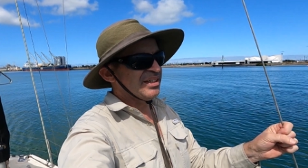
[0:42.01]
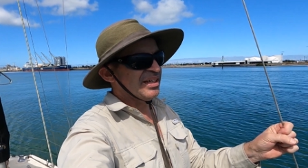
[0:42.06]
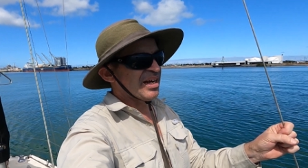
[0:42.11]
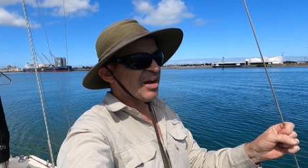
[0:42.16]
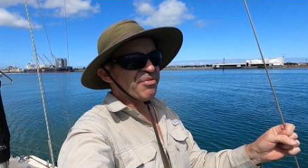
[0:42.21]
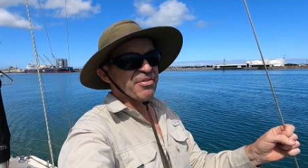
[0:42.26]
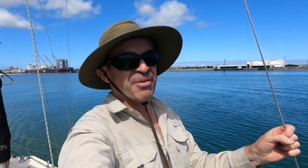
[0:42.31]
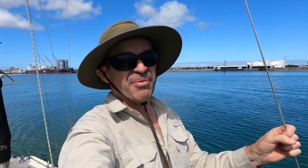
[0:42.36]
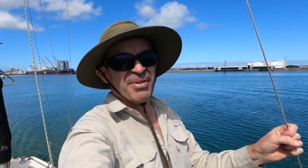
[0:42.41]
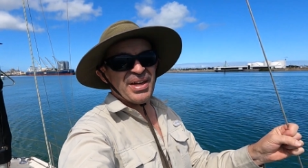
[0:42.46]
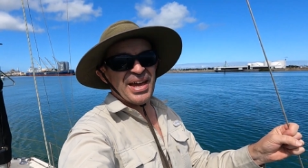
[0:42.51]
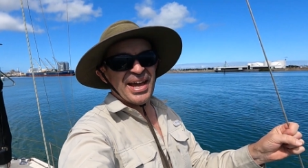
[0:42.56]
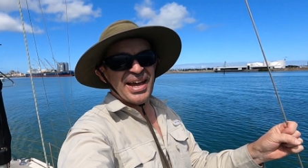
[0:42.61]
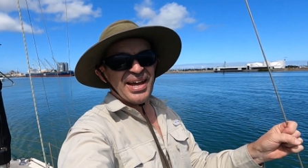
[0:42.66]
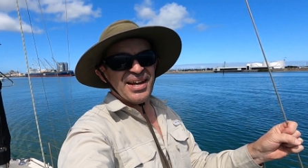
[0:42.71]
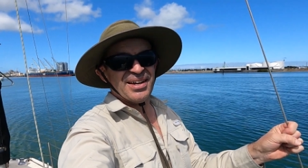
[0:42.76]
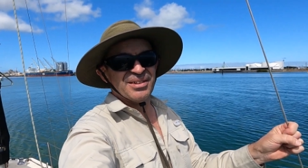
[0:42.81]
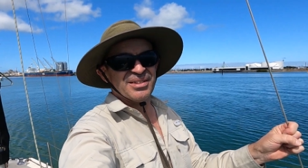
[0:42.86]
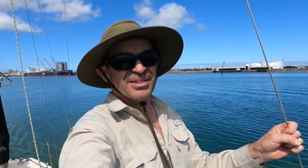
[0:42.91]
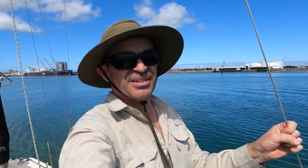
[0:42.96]
And from
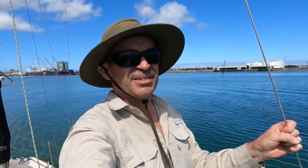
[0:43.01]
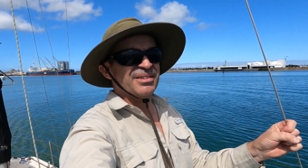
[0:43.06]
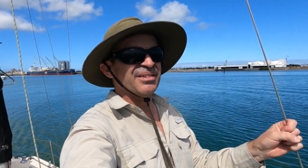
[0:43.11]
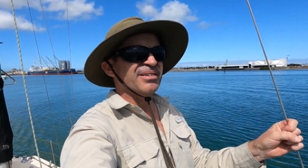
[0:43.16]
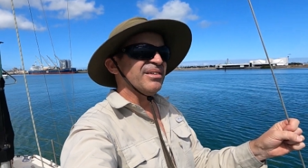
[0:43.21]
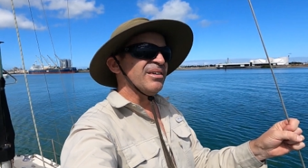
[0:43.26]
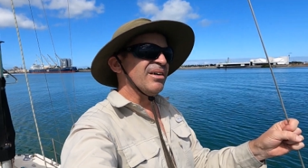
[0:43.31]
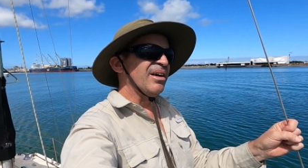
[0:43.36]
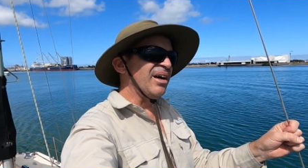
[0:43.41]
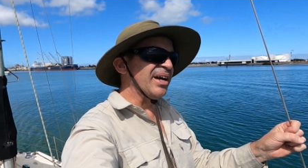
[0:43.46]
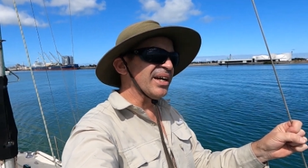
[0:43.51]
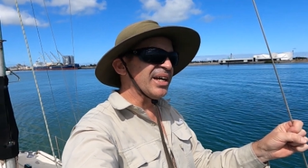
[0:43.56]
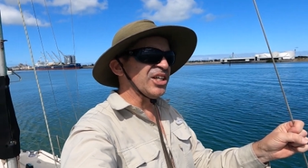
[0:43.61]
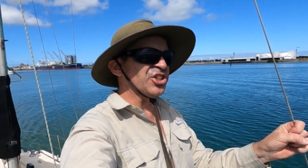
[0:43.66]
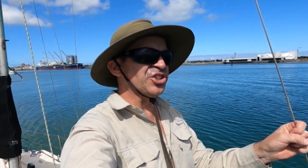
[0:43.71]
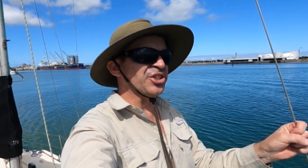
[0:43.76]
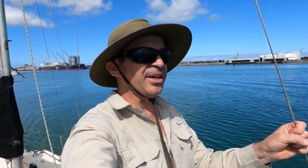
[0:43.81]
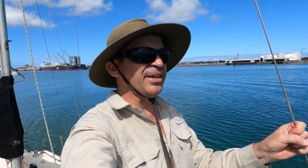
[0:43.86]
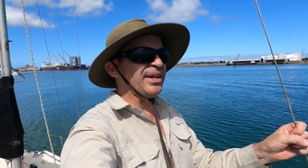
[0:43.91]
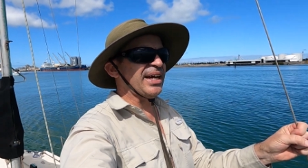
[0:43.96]
there, I'm gonna
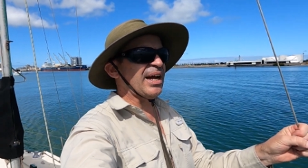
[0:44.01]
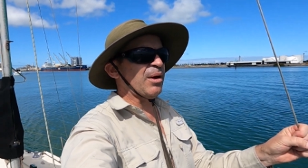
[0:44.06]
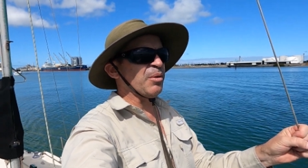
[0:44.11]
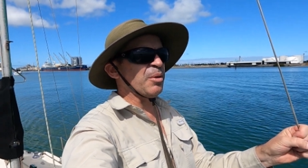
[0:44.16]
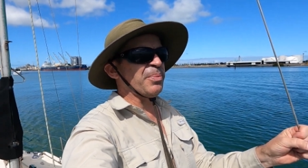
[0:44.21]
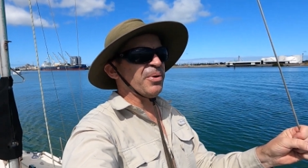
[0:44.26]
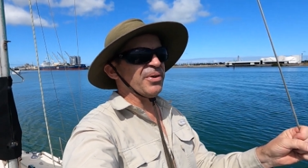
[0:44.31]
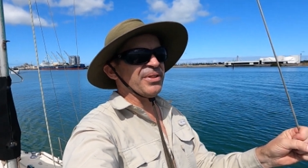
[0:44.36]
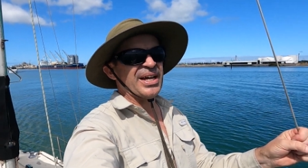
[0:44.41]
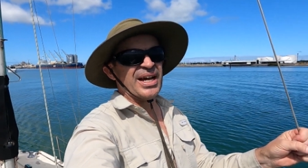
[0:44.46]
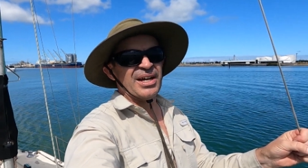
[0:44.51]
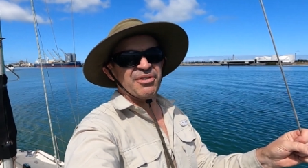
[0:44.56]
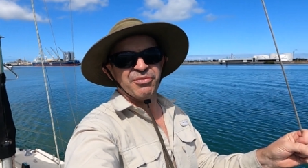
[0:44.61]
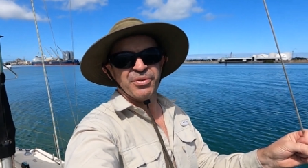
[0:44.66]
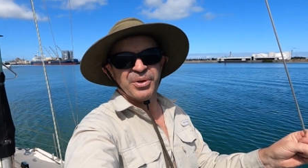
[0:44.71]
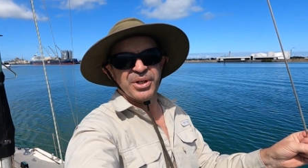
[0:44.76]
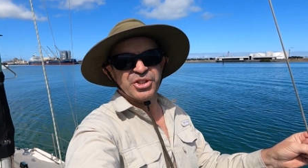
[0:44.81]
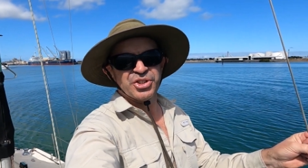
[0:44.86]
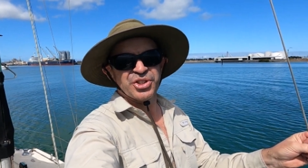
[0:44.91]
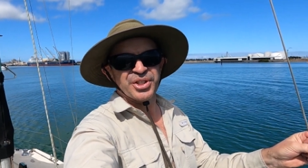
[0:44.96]
show you how we put that
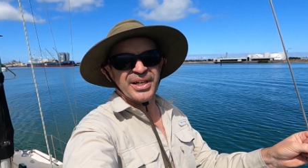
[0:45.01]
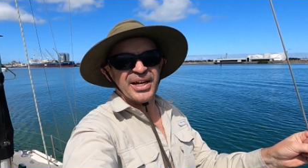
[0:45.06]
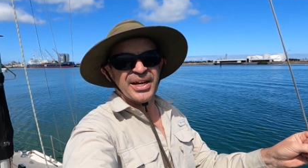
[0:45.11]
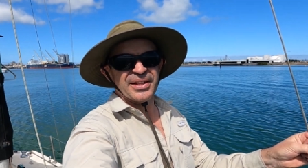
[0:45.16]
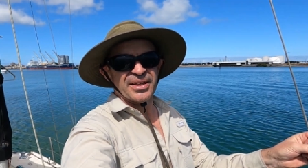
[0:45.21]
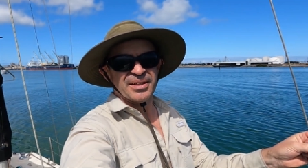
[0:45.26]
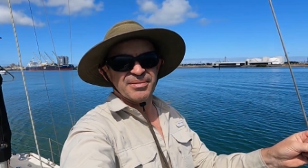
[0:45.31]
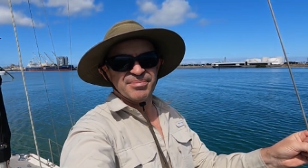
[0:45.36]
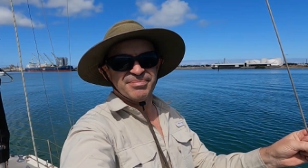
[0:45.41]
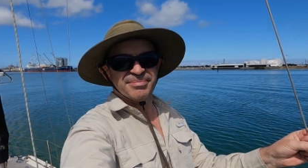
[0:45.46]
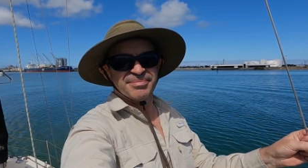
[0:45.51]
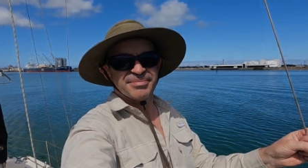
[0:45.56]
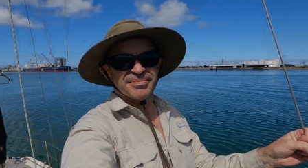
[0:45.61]
footage together.